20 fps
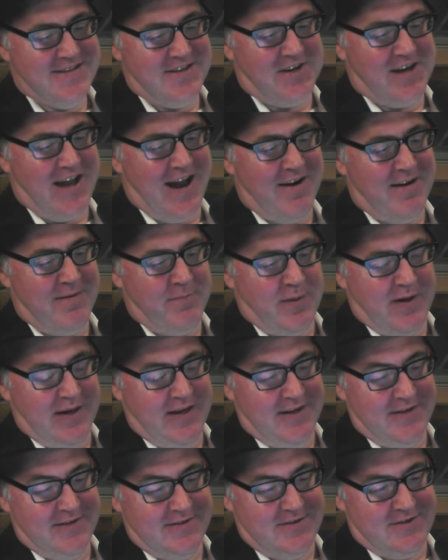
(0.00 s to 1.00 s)
so Gary
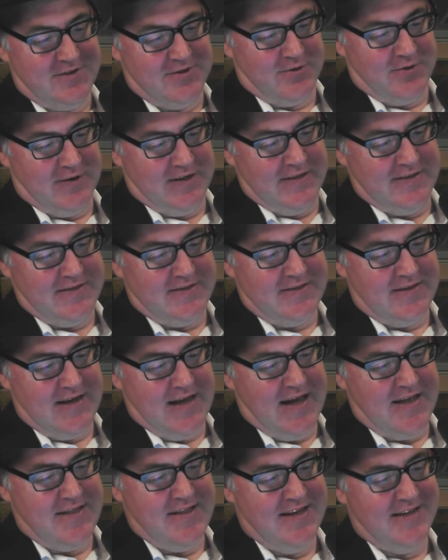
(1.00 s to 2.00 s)
Peters joins,
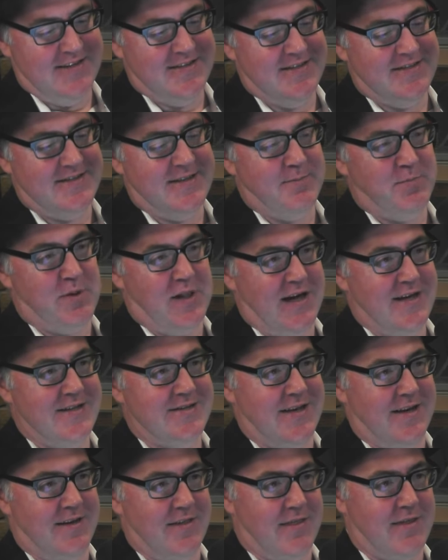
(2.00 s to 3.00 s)
and the existing
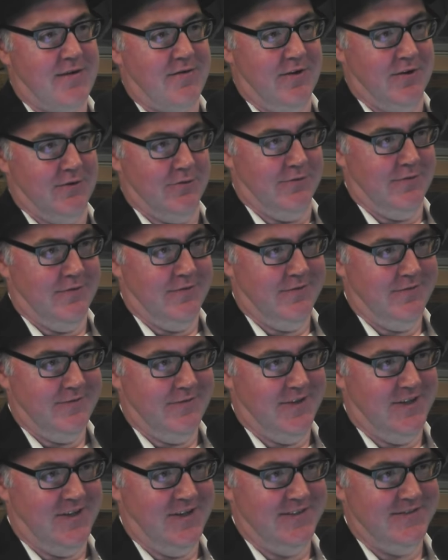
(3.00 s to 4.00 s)
players aren't thrilled,
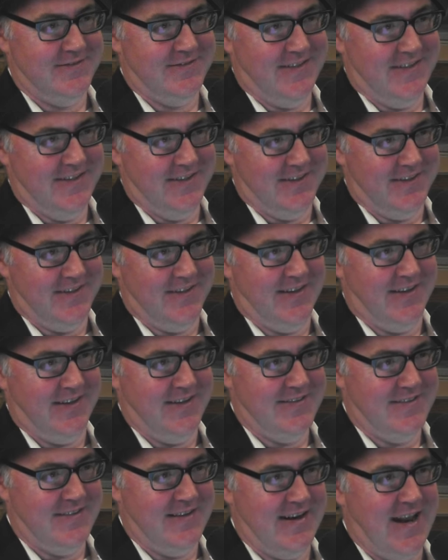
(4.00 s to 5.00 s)
right? They're not like
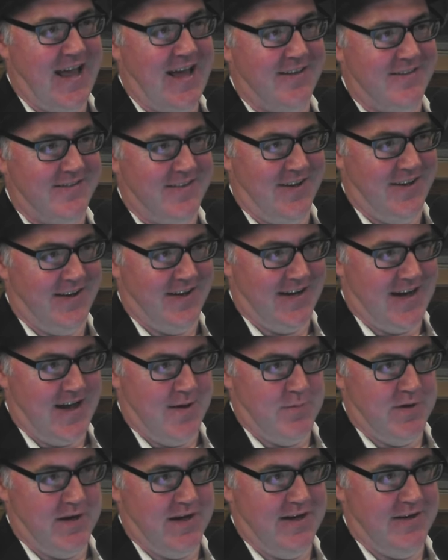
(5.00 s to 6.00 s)
it's an outsider
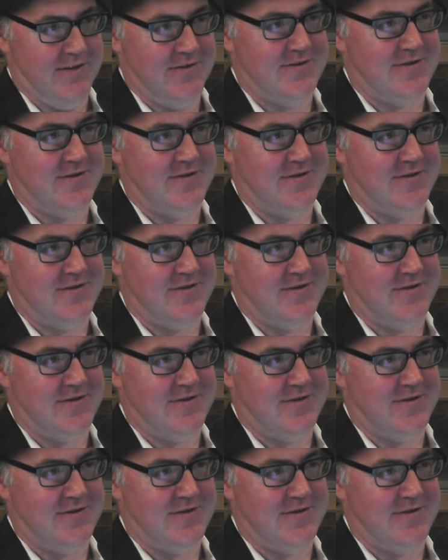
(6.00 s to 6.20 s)
coming in